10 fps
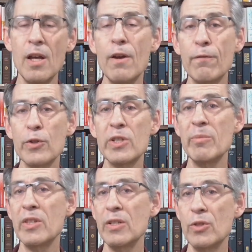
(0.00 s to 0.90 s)
1
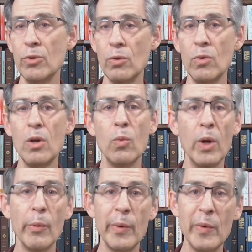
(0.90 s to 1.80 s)
Timothy 2, where
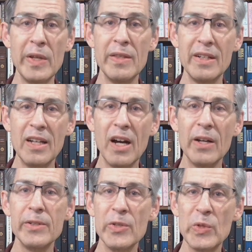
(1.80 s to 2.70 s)
we read that
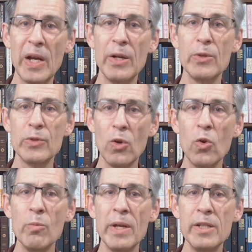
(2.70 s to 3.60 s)
God desires all
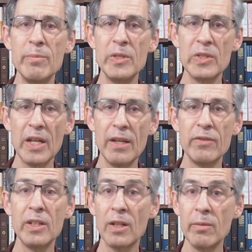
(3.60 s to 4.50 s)
men to be saved
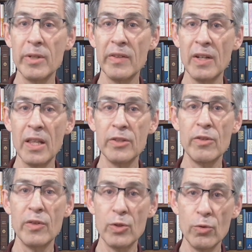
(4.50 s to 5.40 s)
and come to the knowledge of
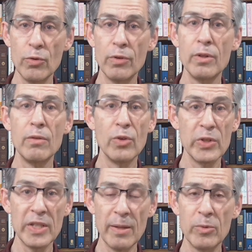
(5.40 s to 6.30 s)
the truth, for
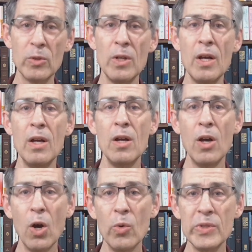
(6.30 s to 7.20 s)
example,
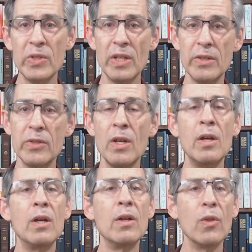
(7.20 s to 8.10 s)
Owen says,
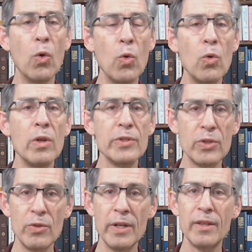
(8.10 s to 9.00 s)
the whole
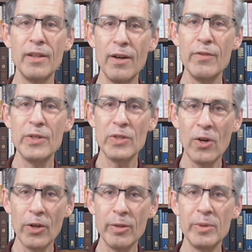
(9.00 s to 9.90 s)
strength of this
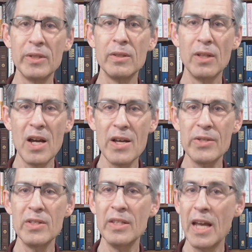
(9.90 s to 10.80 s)
argument lies
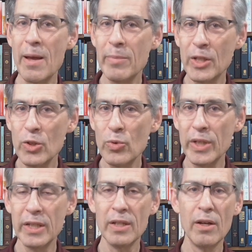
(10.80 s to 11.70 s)
in the
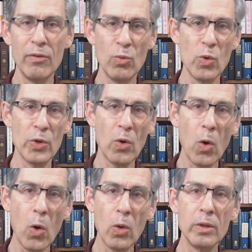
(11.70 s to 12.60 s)
ambiguity of the word
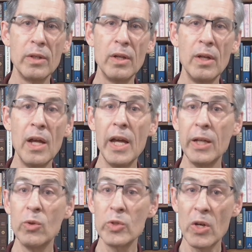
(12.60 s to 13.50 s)
all. And he
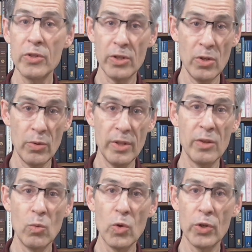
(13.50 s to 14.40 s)
goes on to note that the
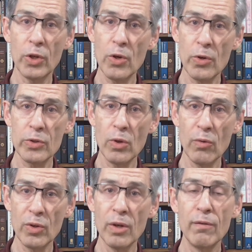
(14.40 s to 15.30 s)
word occurs
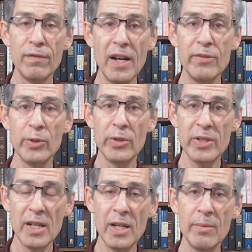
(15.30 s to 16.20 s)
over 500
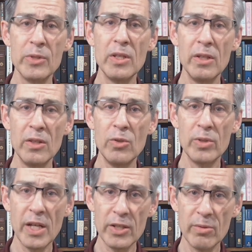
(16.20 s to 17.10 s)
times in the New
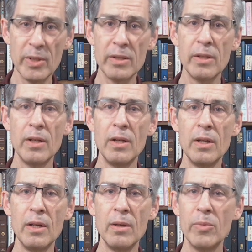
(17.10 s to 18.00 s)
Testament.
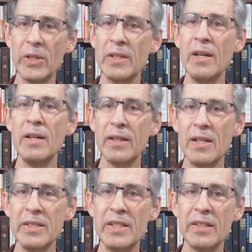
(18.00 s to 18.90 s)
But
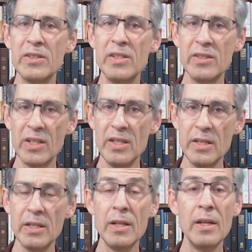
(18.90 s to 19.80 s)
context is
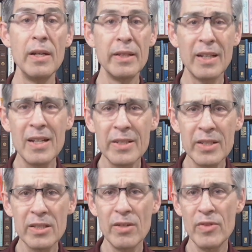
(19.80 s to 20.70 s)
key, and the
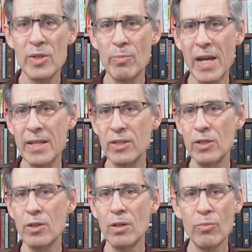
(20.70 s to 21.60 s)
context of this
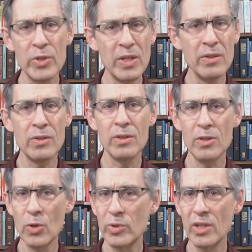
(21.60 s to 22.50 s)
passage presents
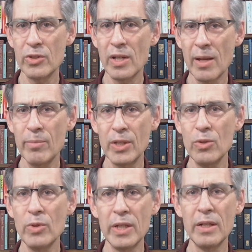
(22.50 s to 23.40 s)
no such
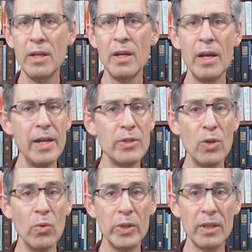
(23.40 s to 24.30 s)
ambiguity as
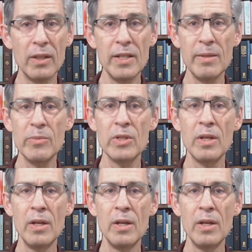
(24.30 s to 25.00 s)
Owen claims.